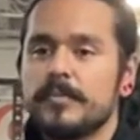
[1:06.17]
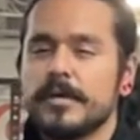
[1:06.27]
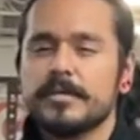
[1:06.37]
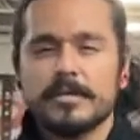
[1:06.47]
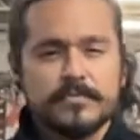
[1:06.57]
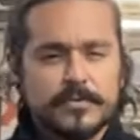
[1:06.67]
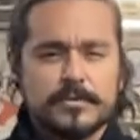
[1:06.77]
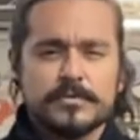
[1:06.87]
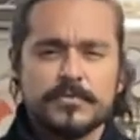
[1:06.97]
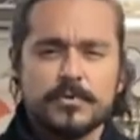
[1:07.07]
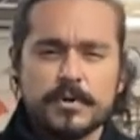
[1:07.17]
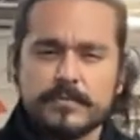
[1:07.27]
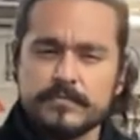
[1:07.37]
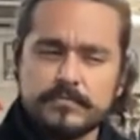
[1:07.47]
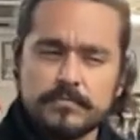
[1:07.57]
uh, for those of you who
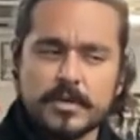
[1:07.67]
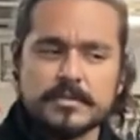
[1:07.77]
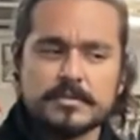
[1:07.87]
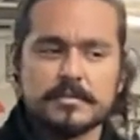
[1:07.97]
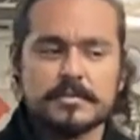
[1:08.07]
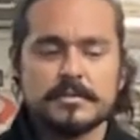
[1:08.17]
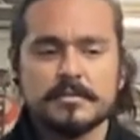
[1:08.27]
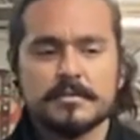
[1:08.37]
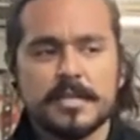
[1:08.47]
have watched the